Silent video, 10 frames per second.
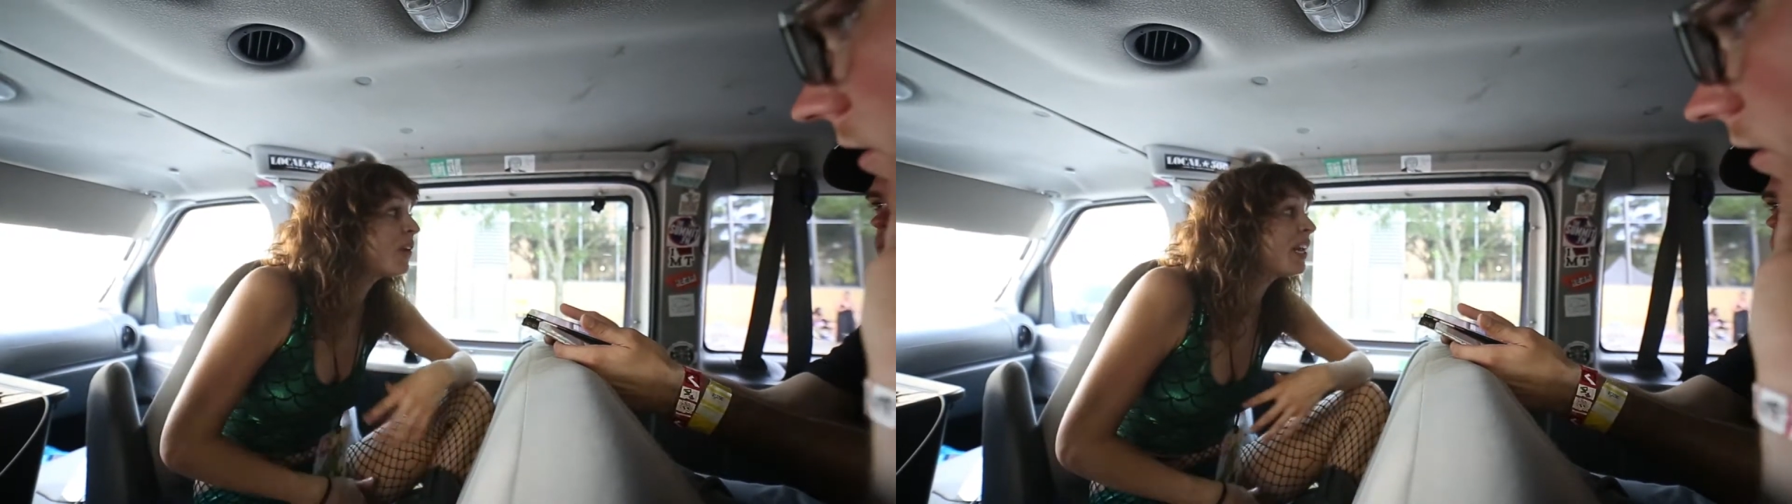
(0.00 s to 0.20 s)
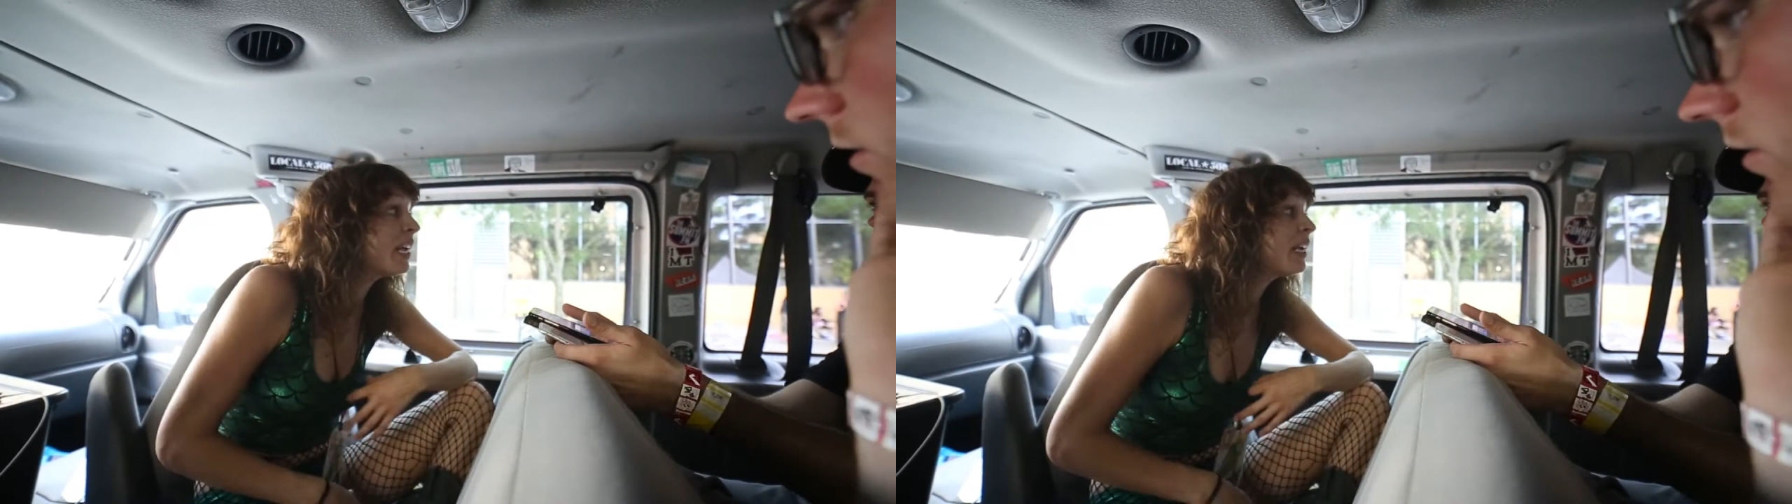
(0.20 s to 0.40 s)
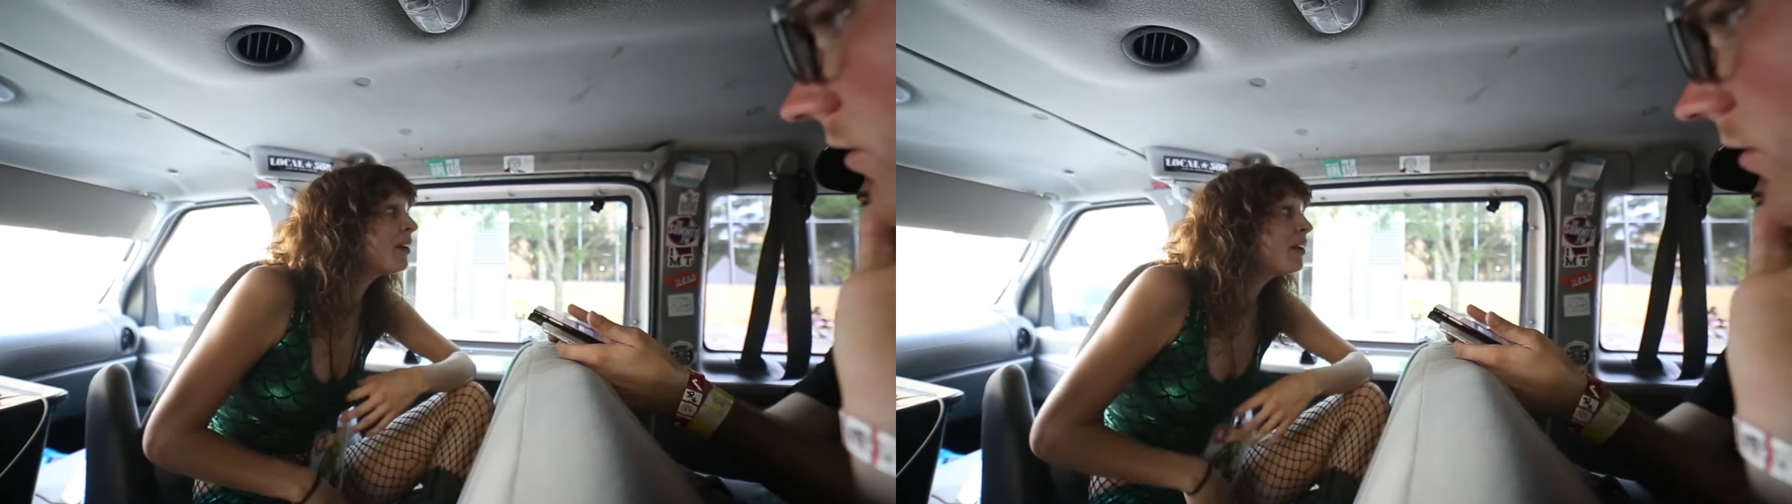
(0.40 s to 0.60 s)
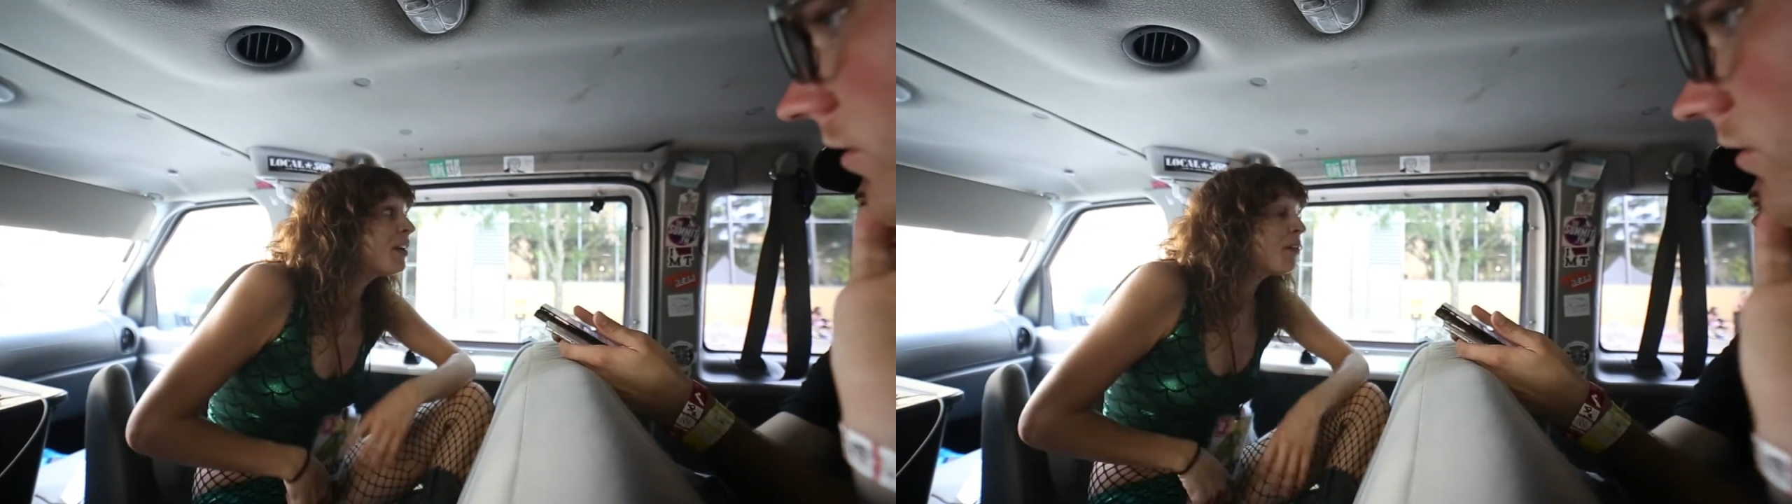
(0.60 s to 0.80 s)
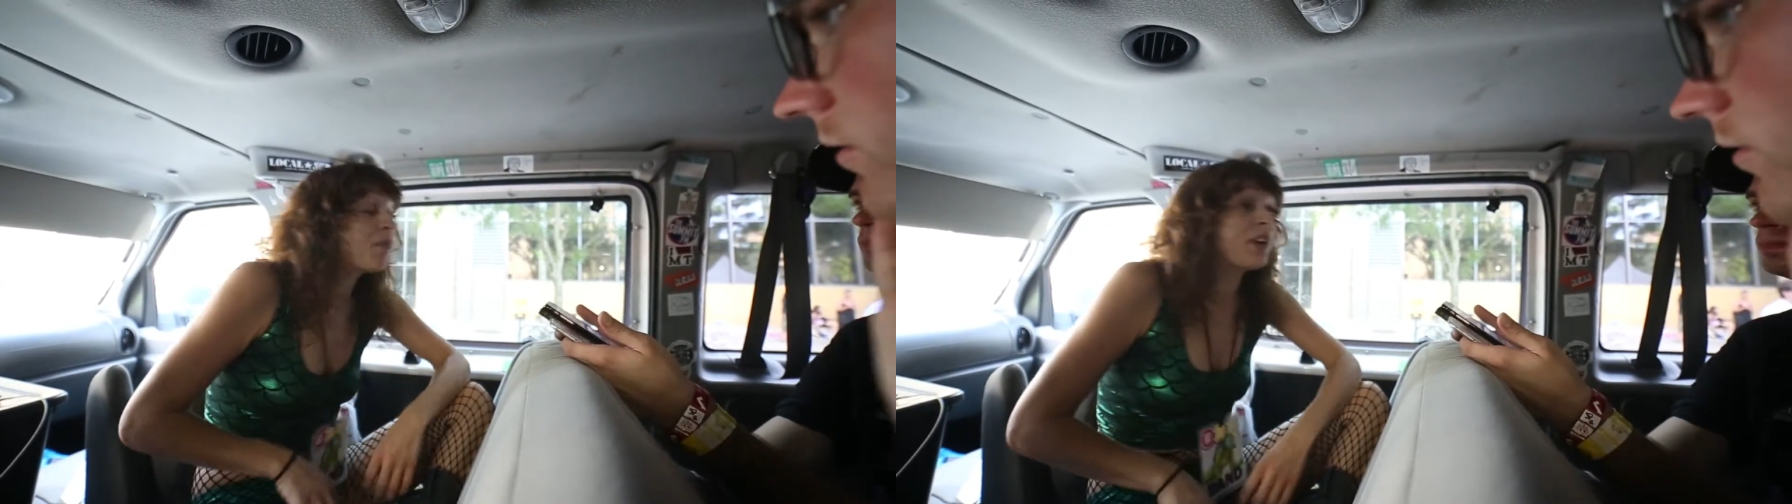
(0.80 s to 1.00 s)
pretty
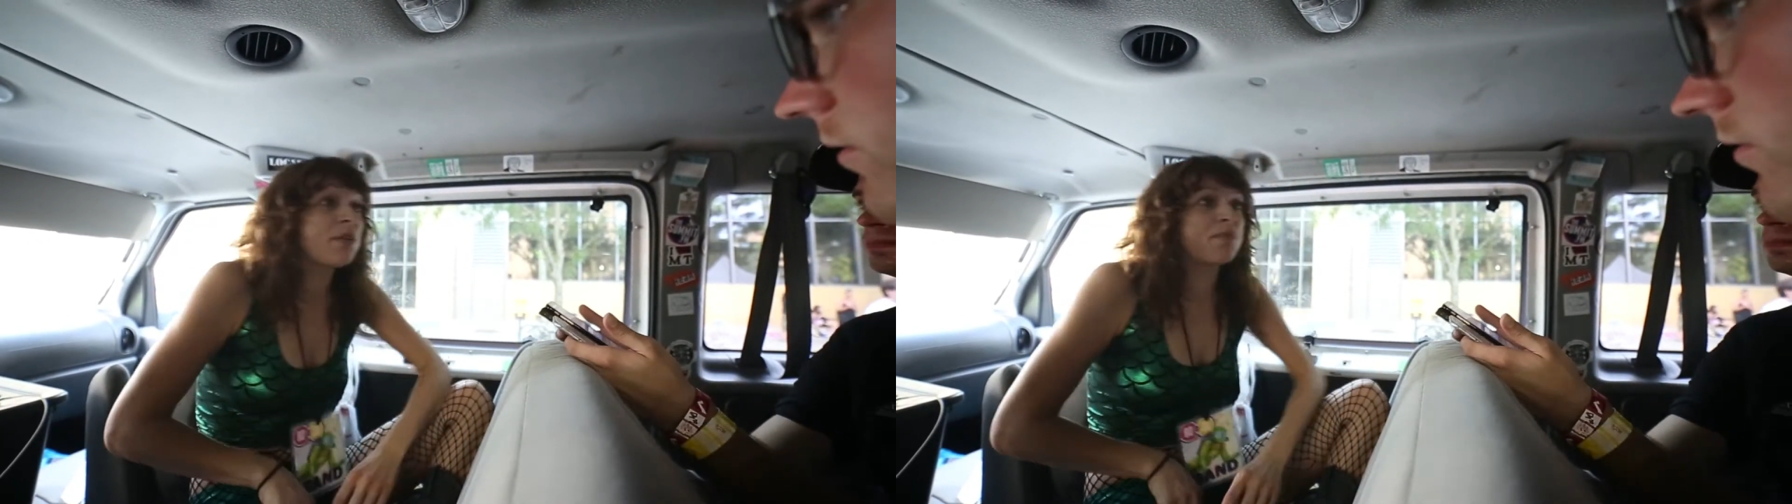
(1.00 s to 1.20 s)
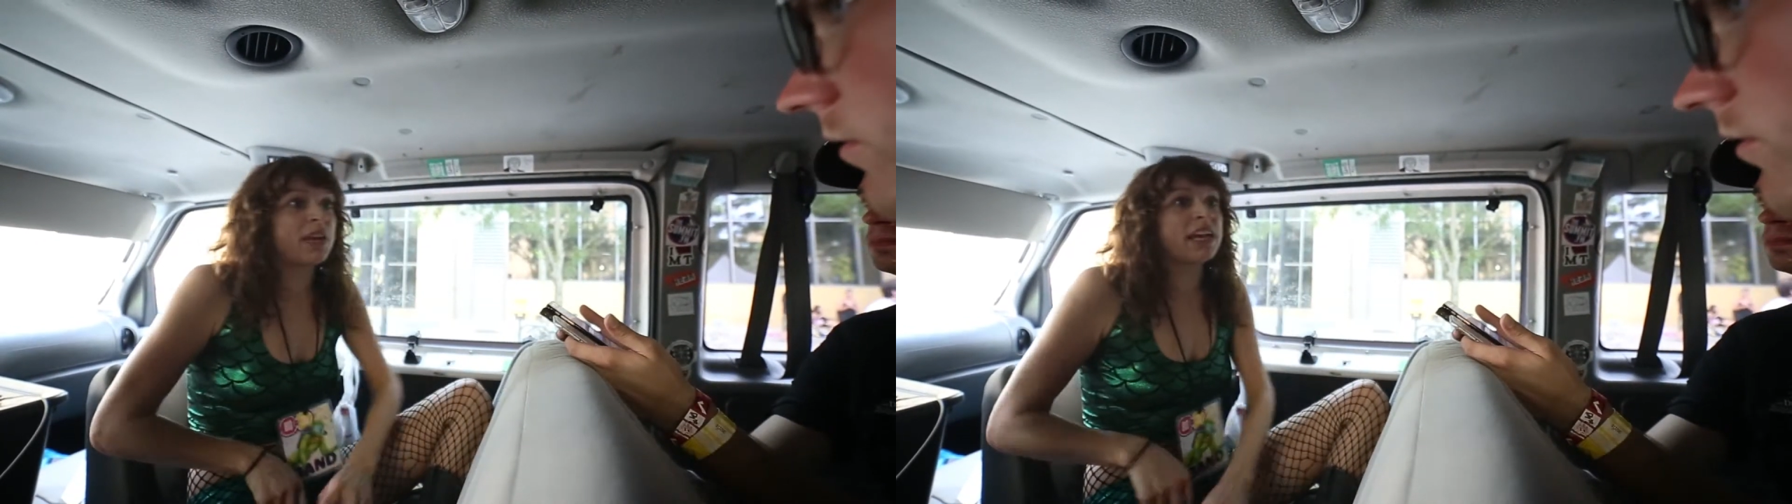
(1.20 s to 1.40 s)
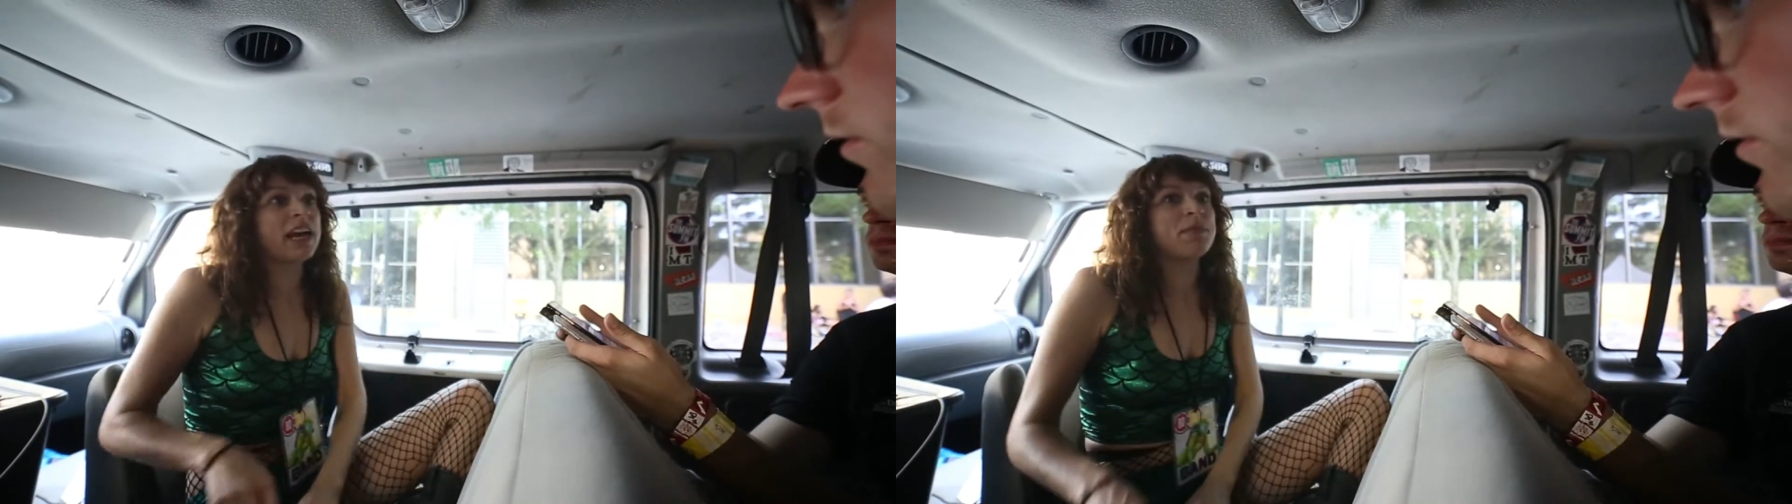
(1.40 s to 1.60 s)
big.